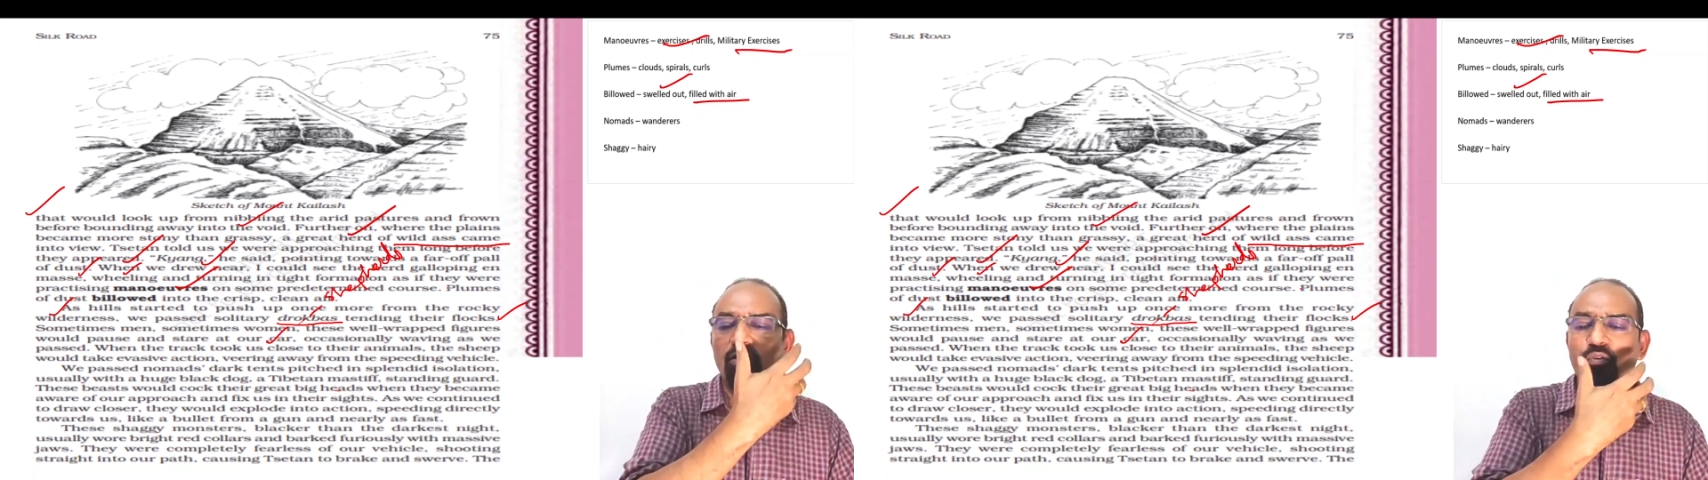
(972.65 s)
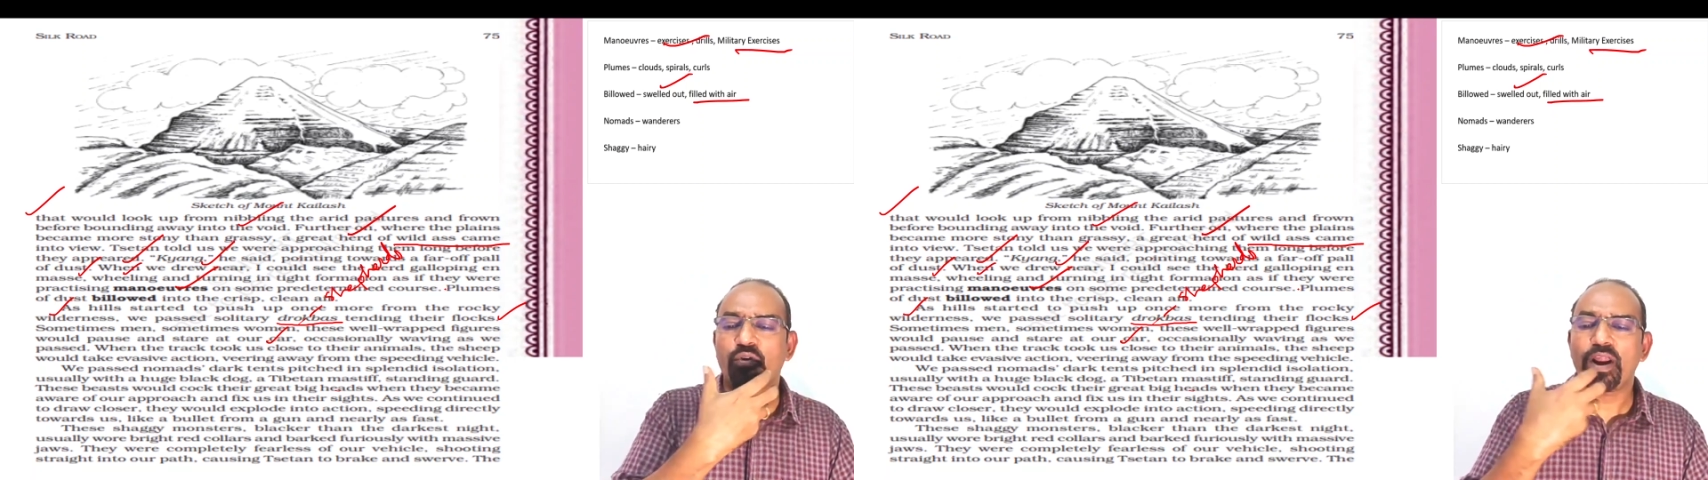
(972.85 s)

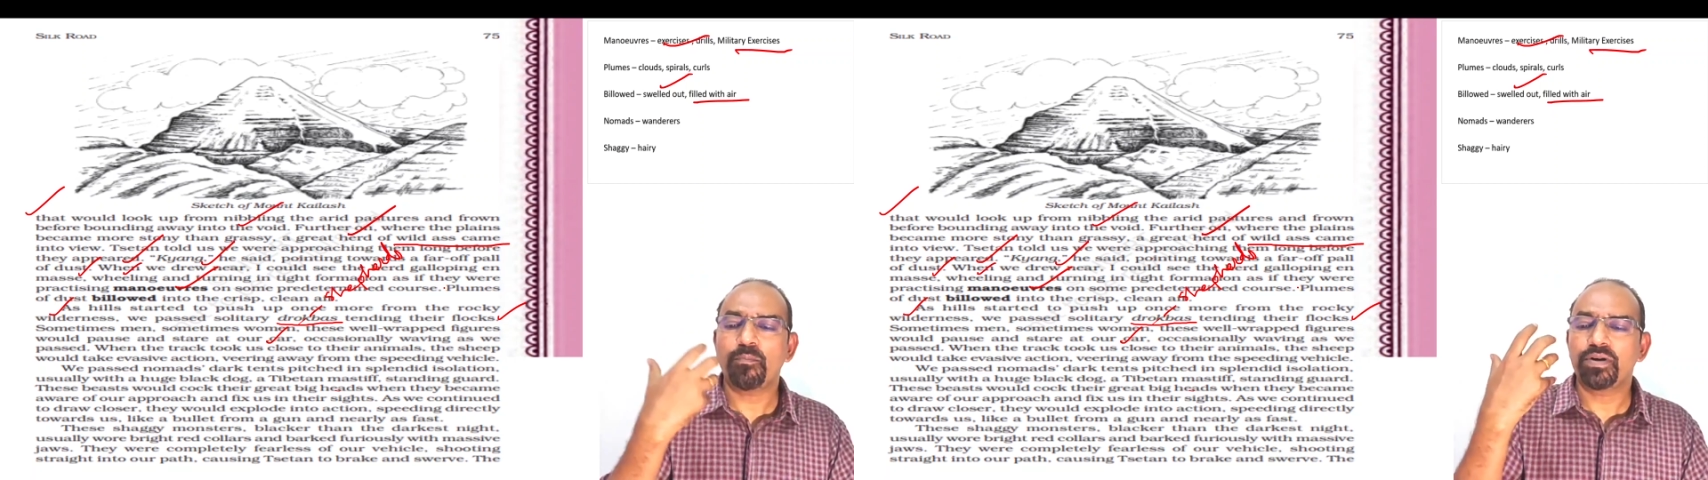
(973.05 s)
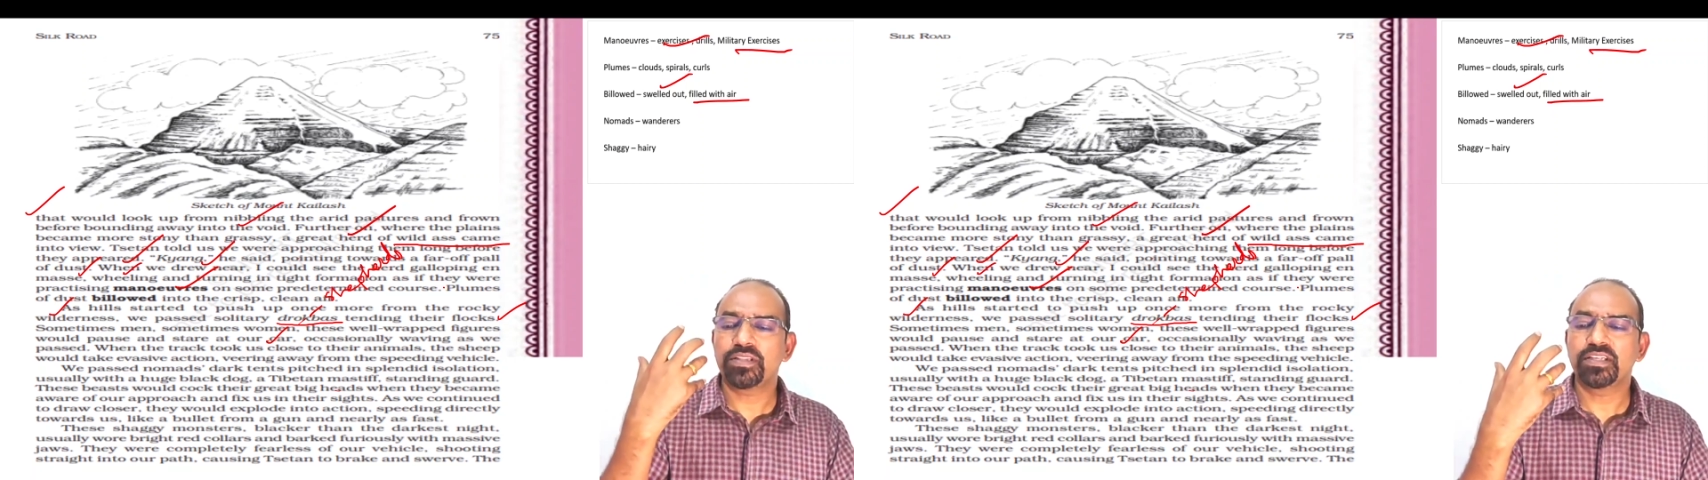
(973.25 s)

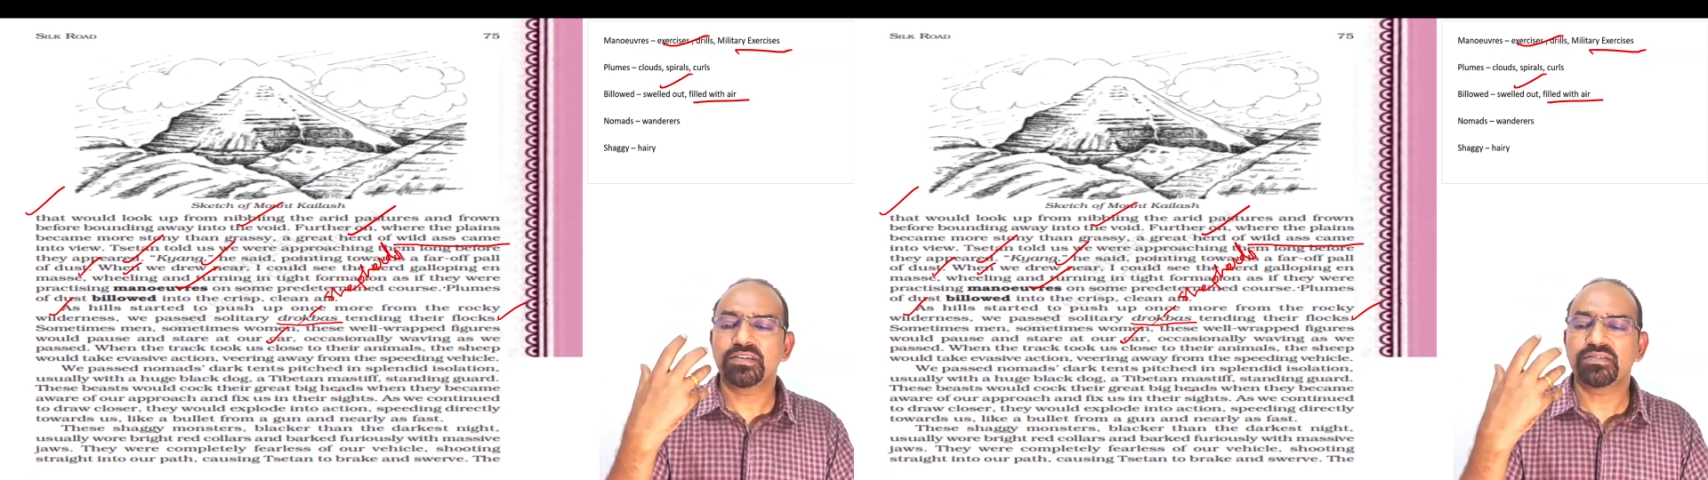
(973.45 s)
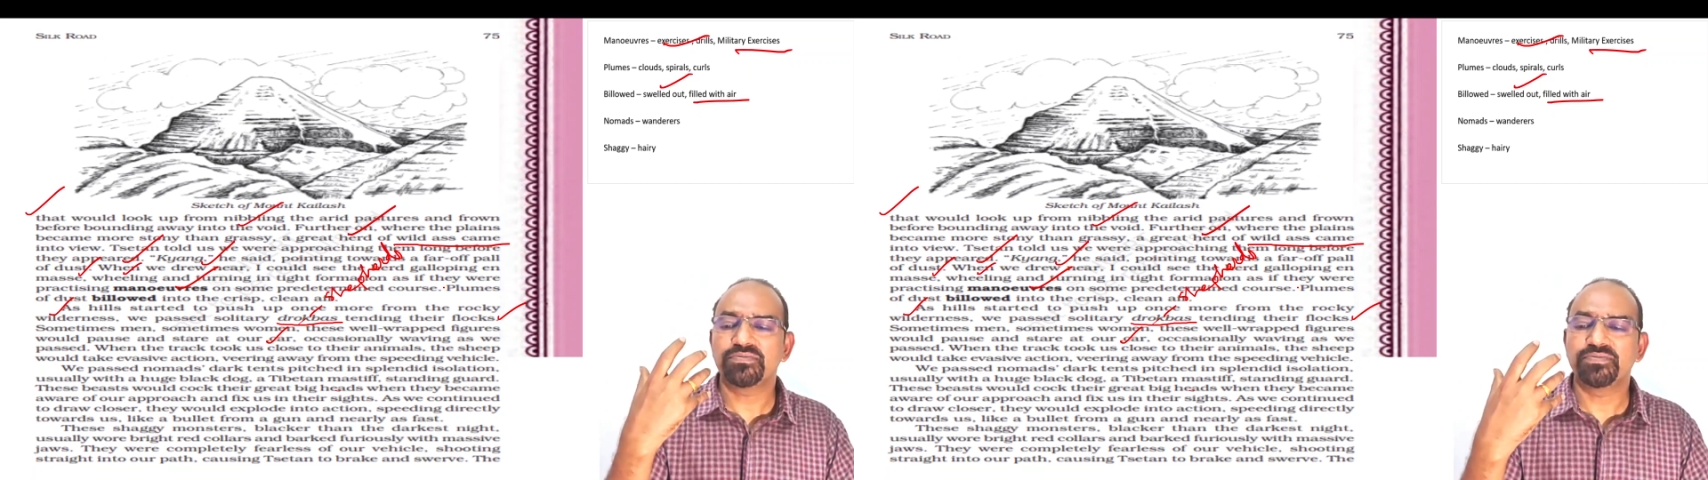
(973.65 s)
wrapped their
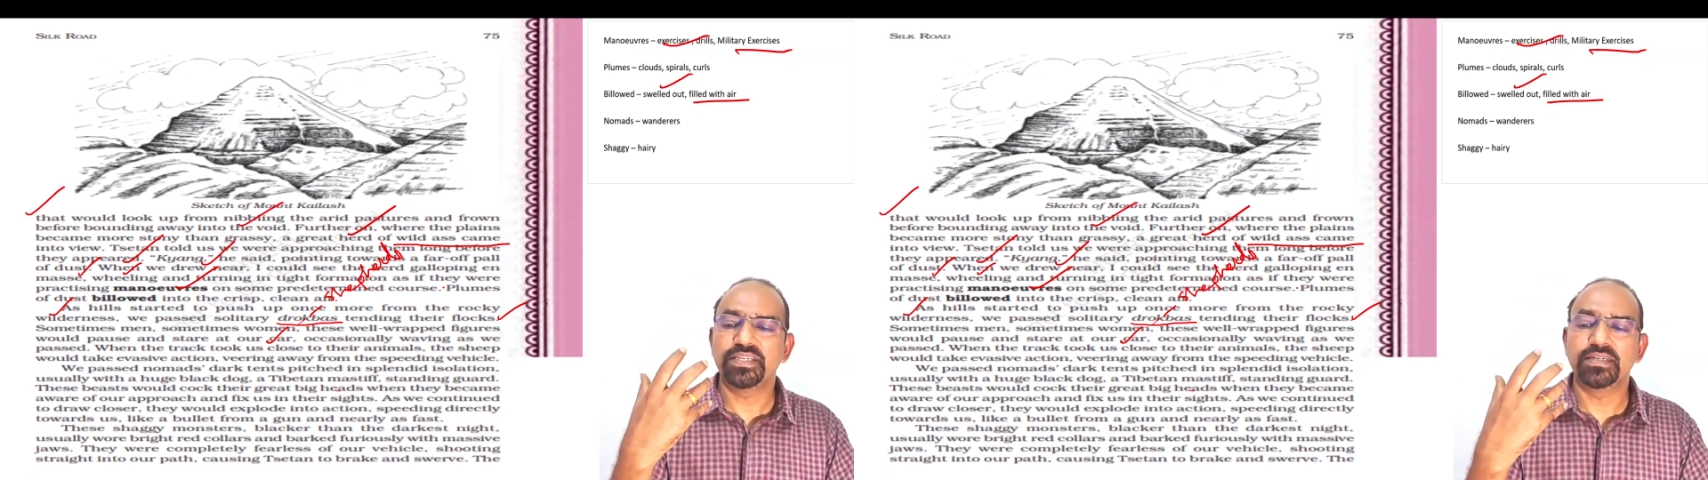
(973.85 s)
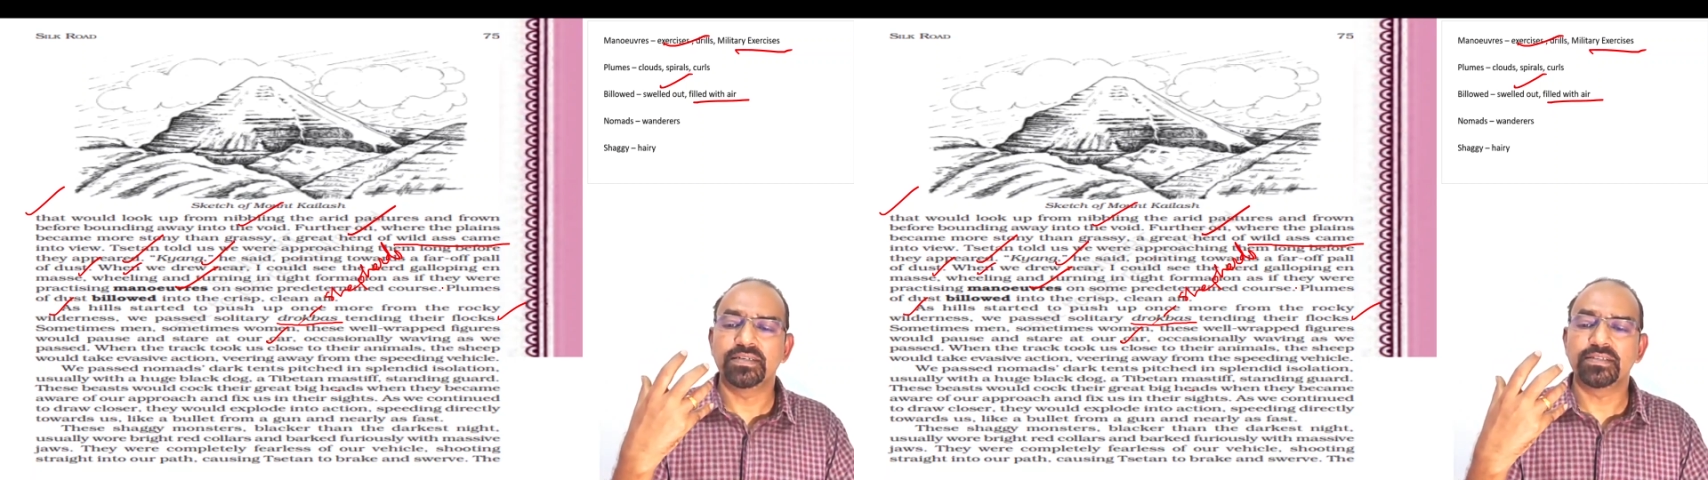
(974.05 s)

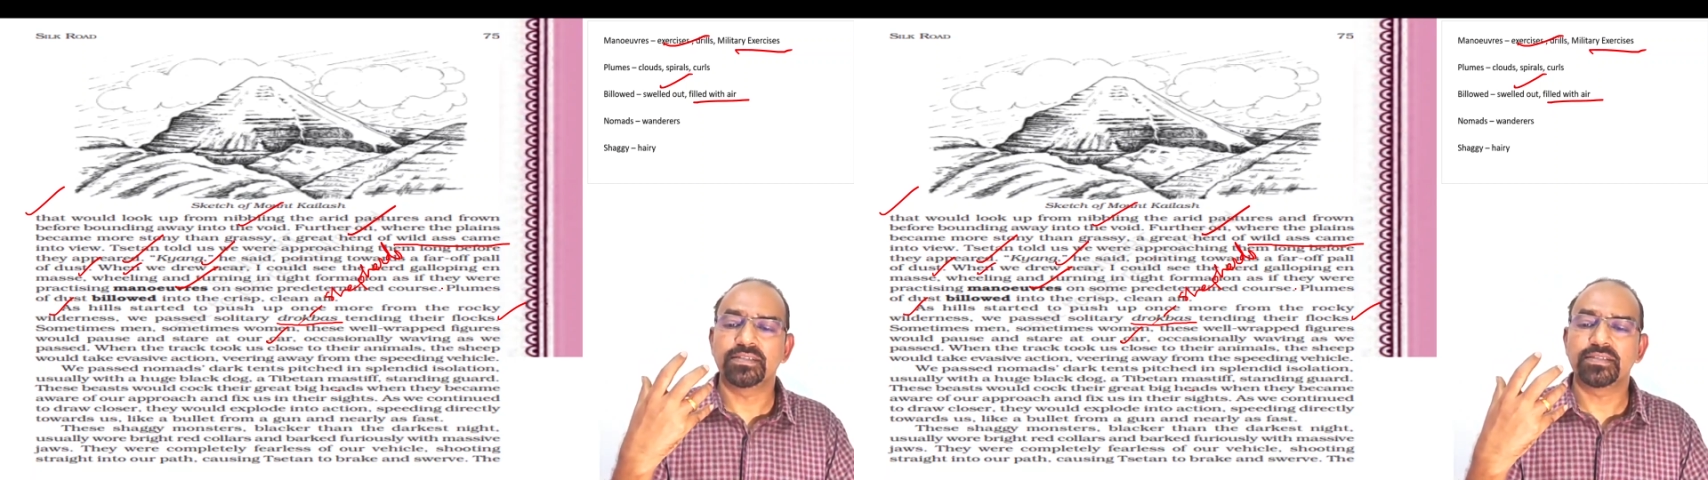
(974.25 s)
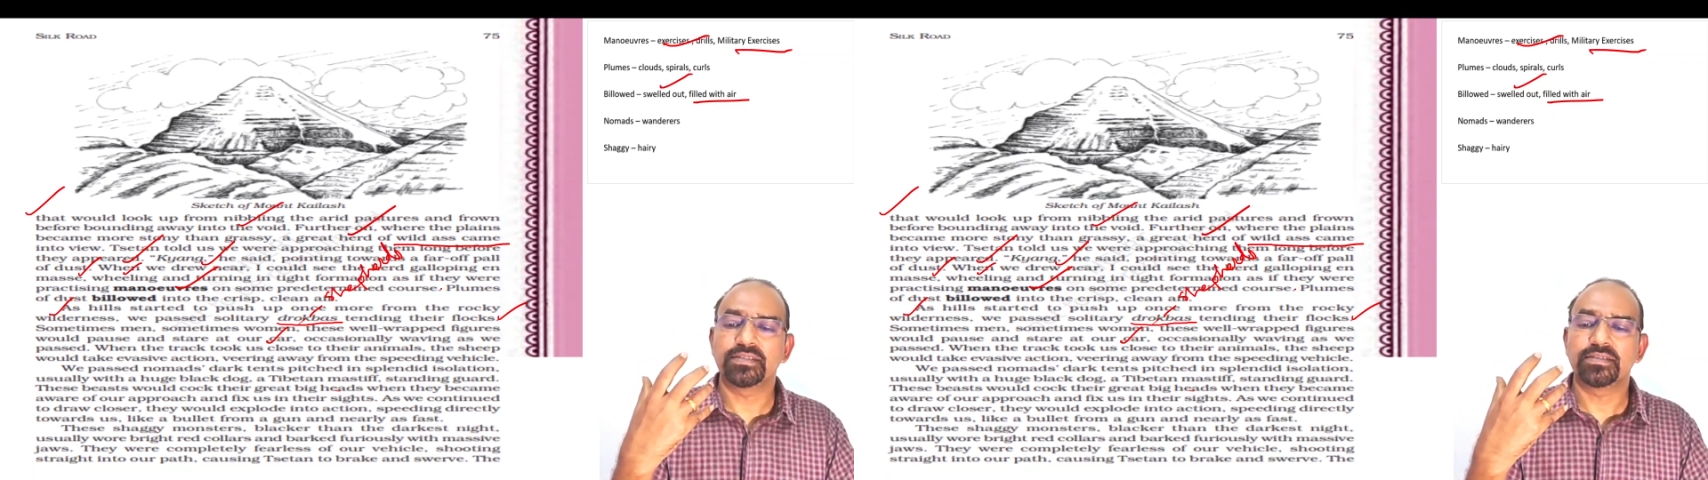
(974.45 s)

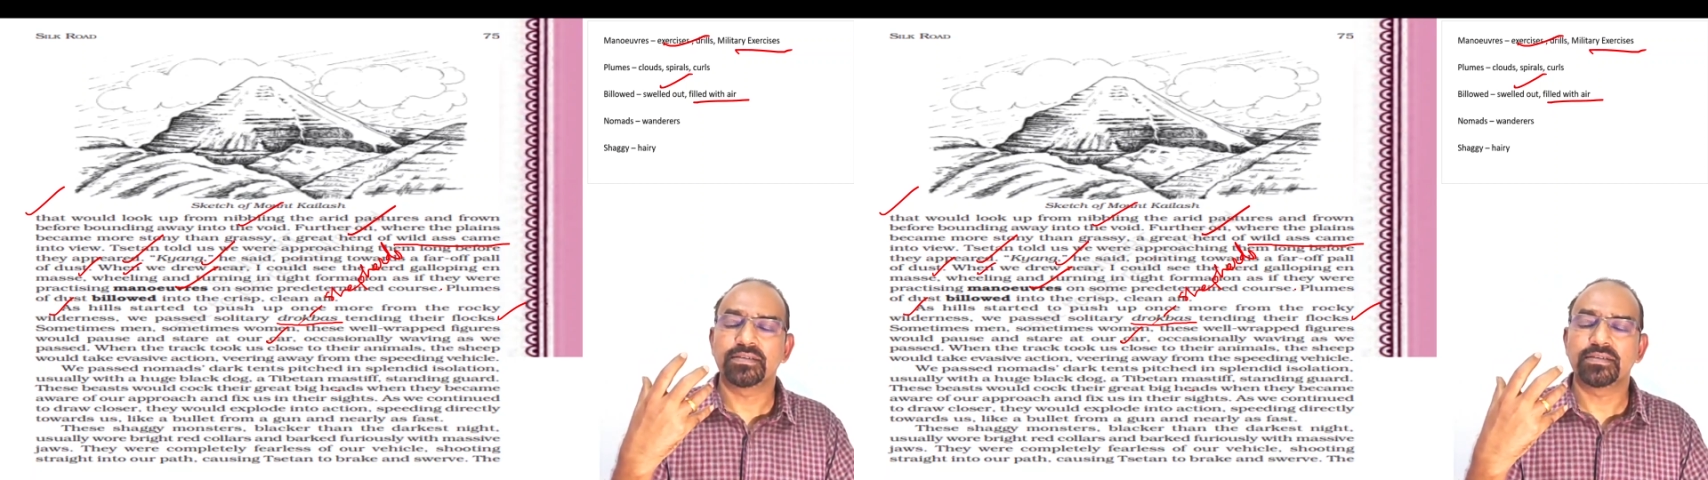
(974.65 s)
figures,